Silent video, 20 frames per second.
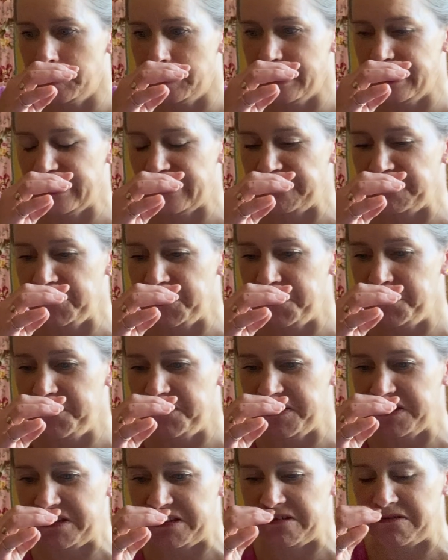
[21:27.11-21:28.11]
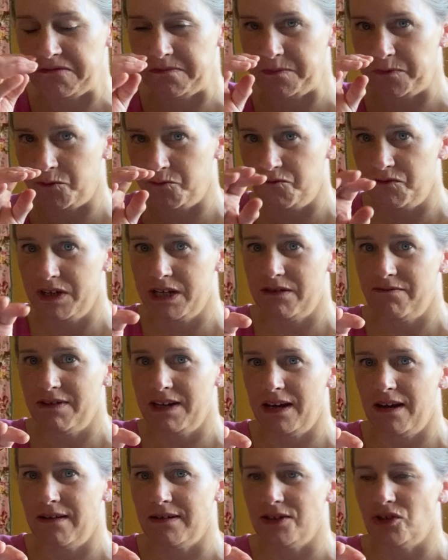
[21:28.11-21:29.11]
There's a group of us that
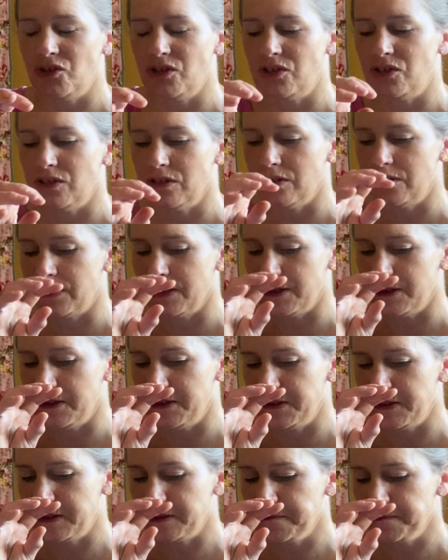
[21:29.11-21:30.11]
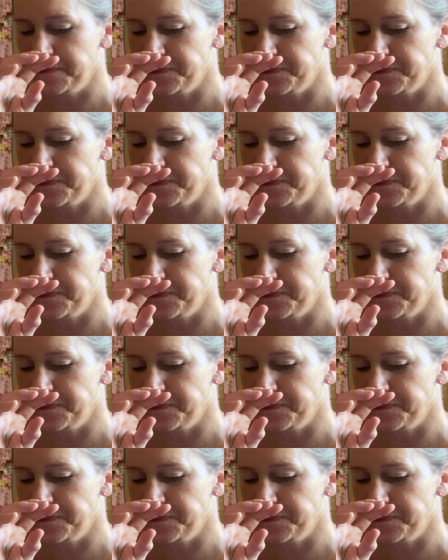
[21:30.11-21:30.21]
really like GGR charts,